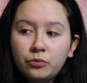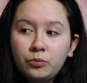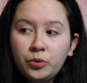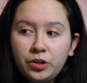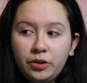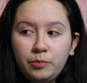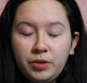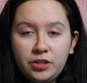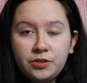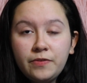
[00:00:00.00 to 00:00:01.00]
would
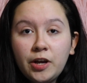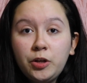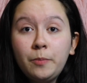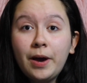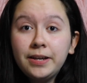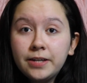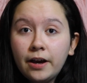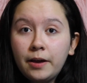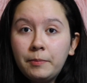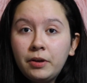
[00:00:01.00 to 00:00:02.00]
be to value my
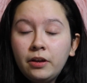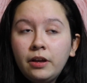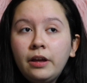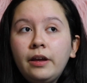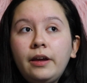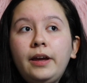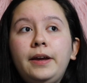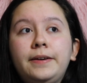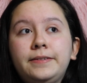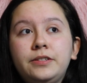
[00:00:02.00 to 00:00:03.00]
time
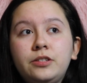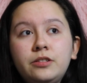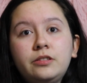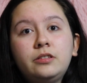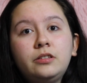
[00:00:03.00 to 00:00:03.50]
and,